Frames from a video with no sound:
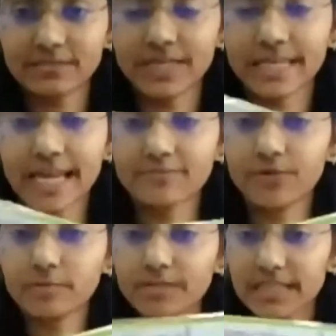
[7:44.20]
We can
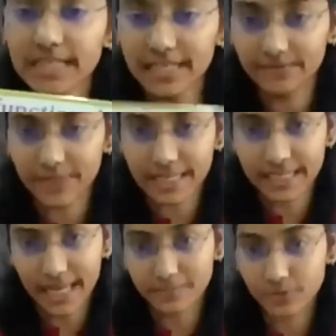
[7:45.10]
form 3 different
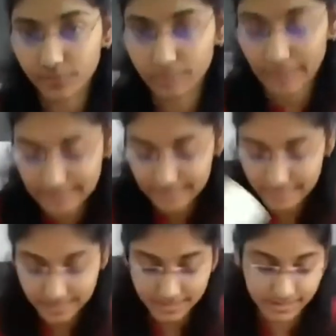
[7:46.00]
types of
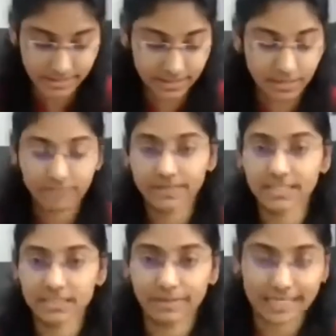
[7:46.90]
puzzles with
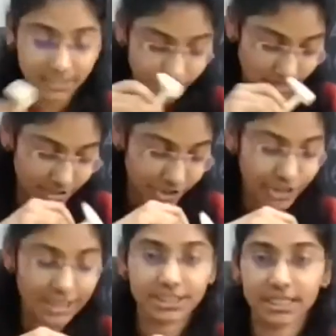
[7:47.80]
this
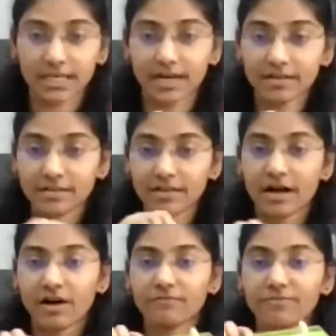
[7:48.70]
multifunctional Jenga.
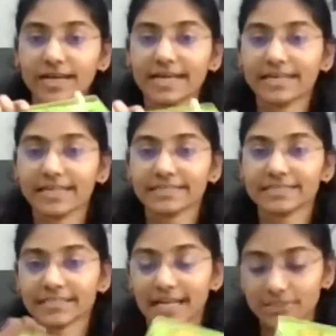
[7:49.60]
A very
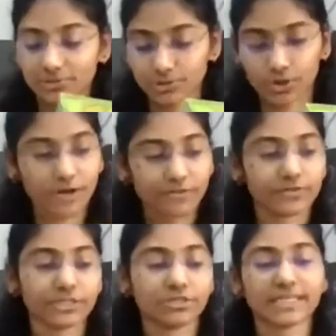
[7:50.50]
interactive toy
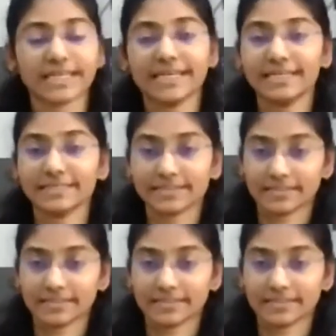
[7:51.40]
for your kid.